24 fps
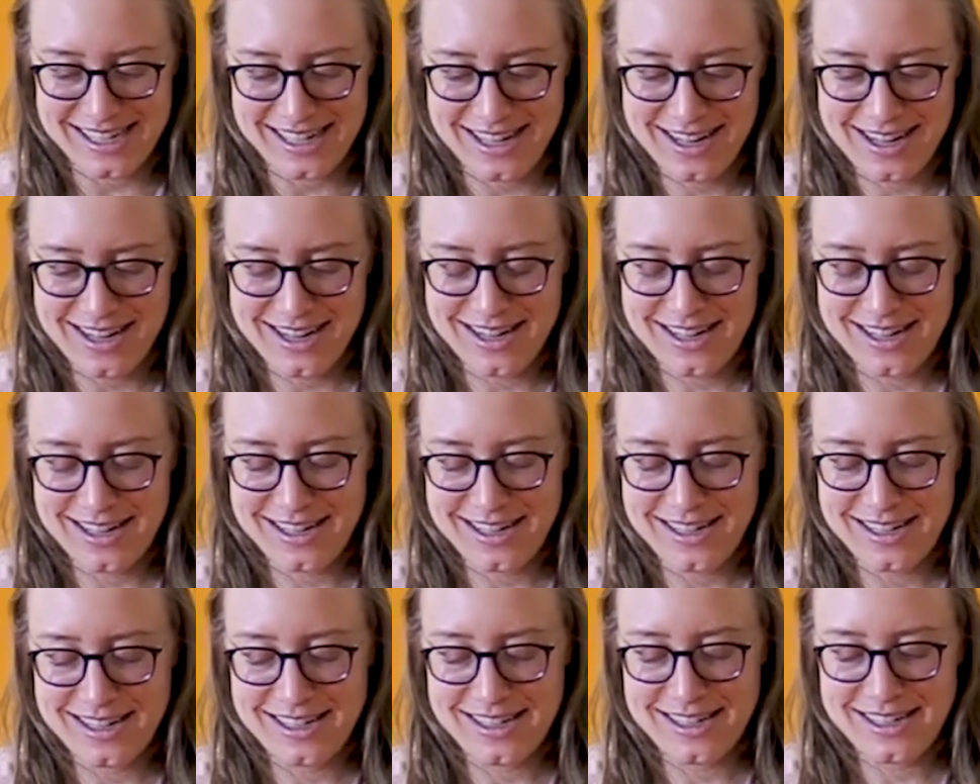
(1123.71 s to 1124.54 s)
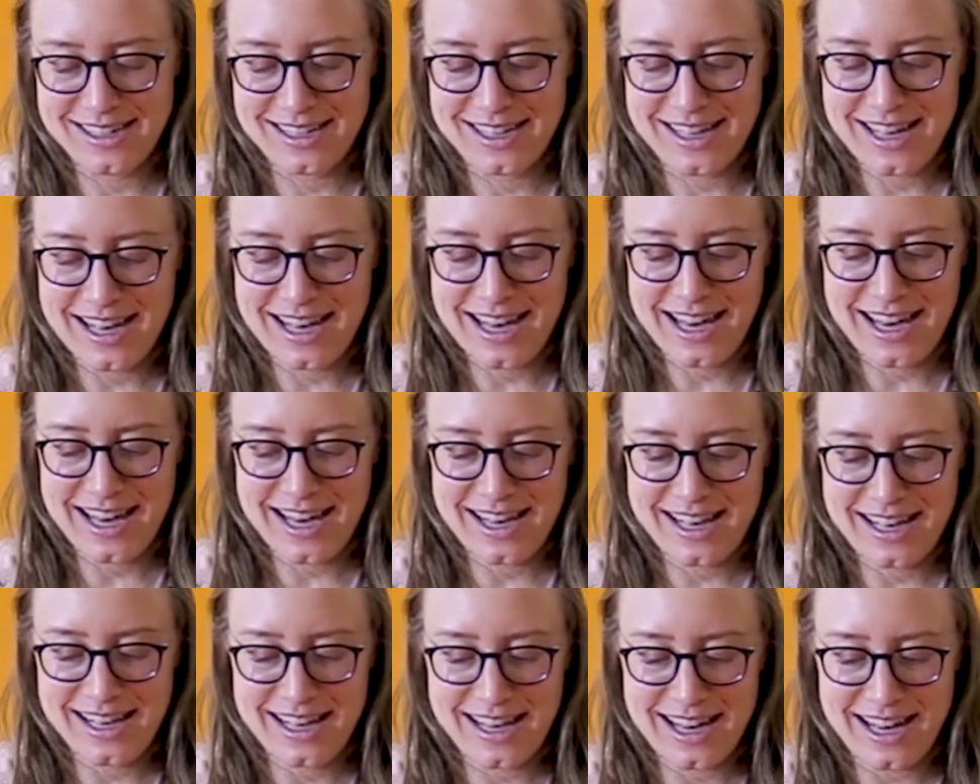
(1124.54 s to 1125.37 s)

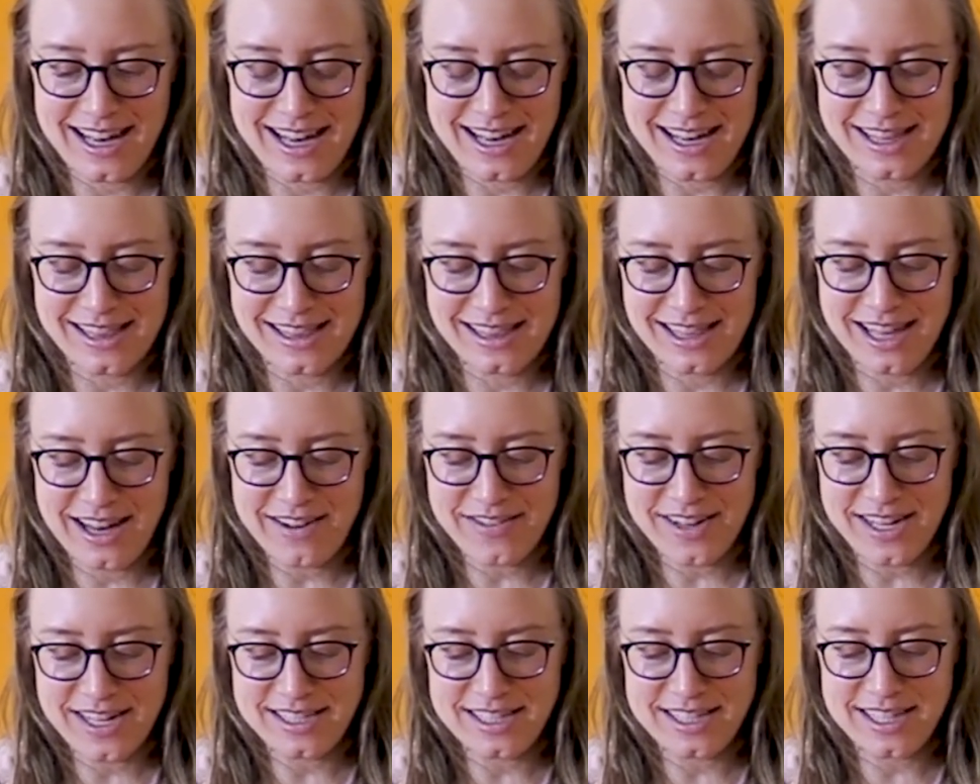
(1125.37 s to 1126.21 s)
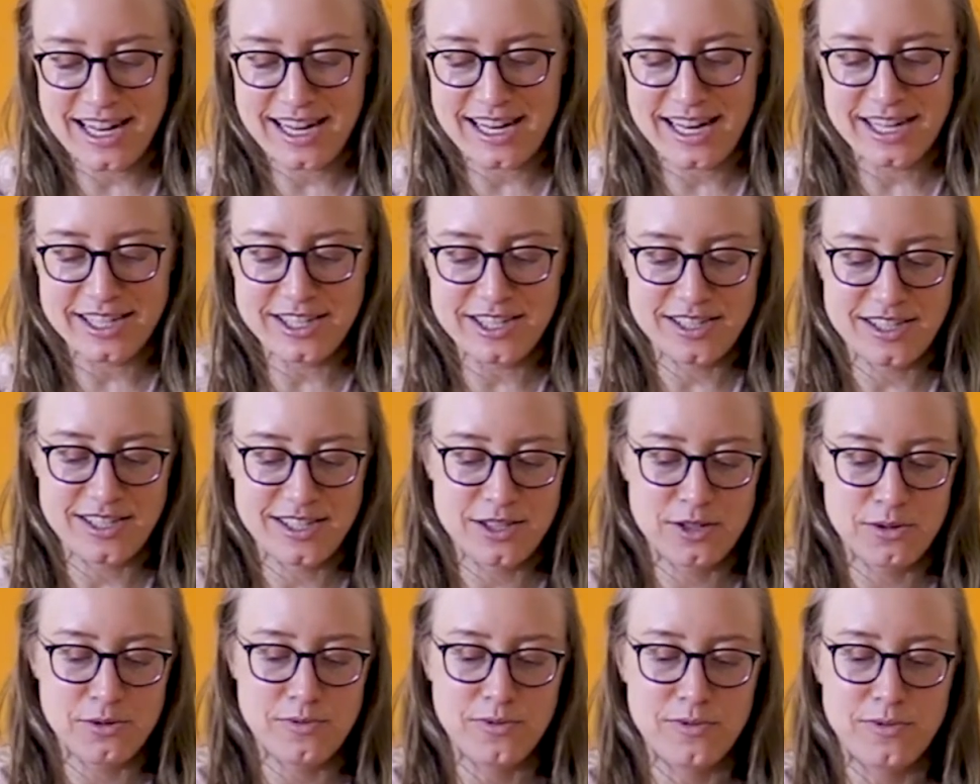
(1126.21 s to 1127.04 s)
I love it. And I just
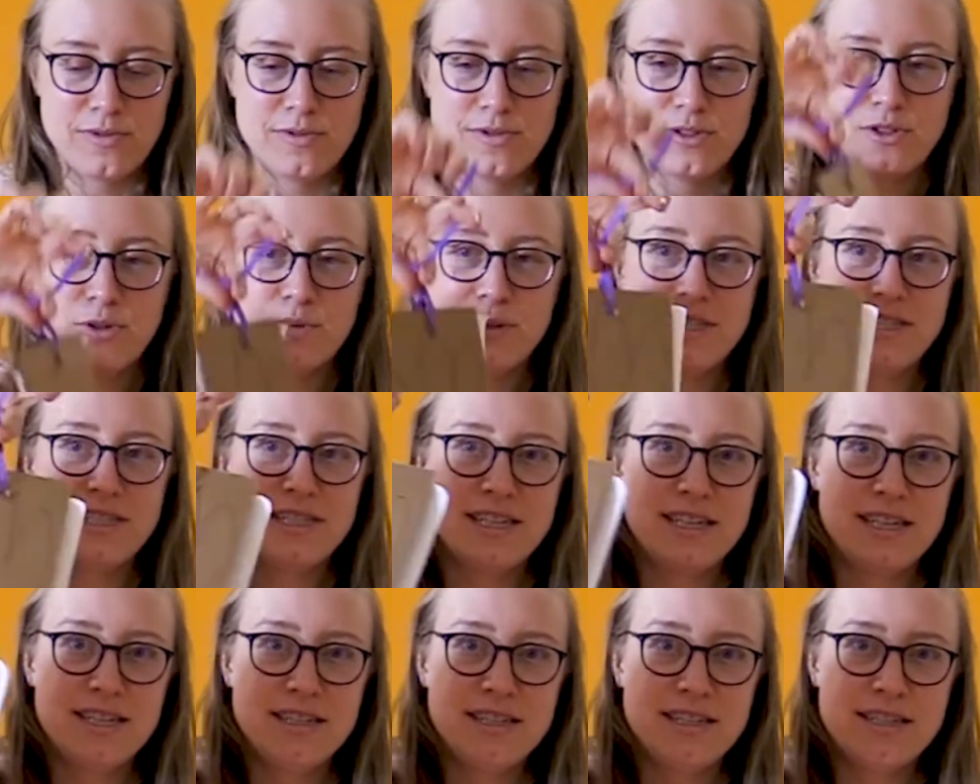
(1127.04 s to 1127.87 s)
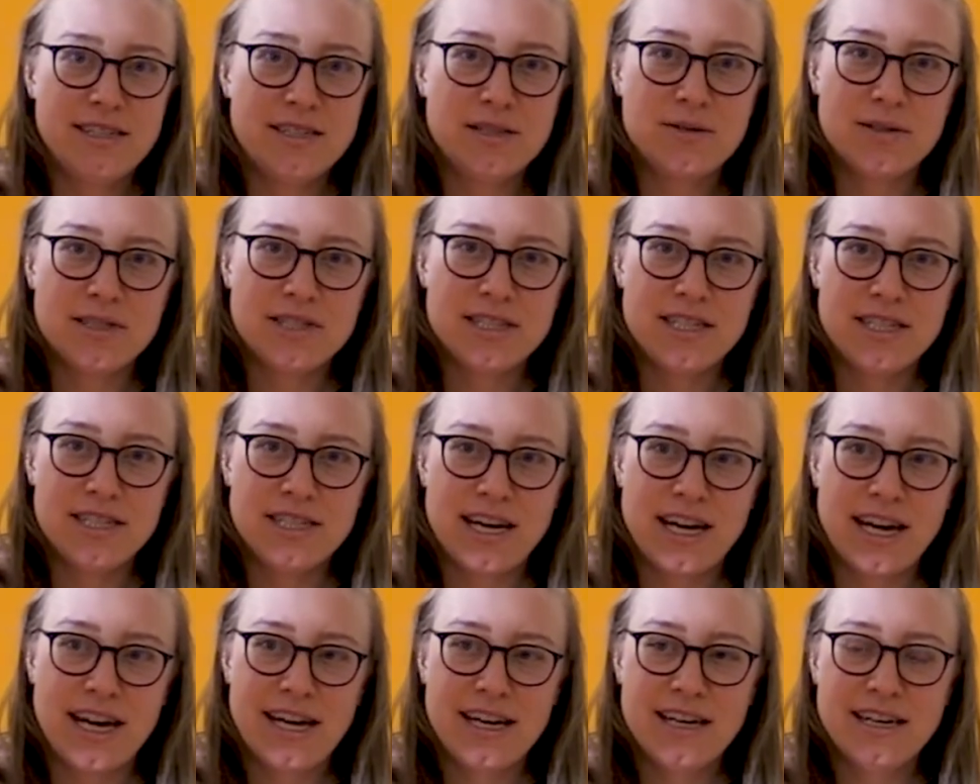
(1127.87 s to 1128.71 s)
twisted this twisty
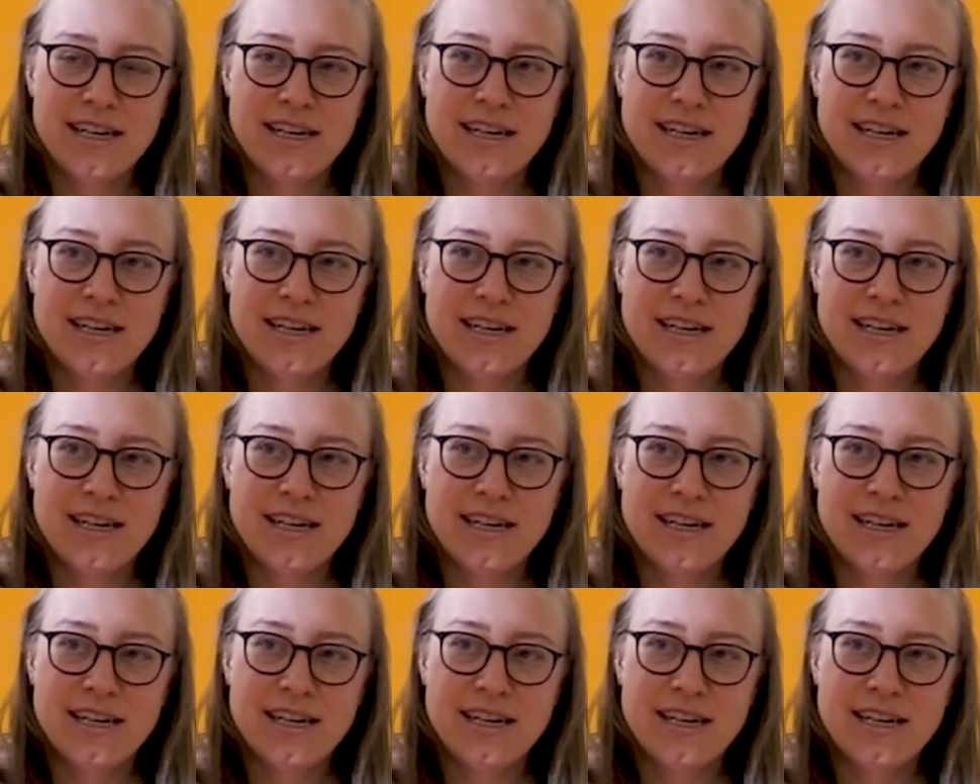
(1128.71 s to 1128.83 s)
tie,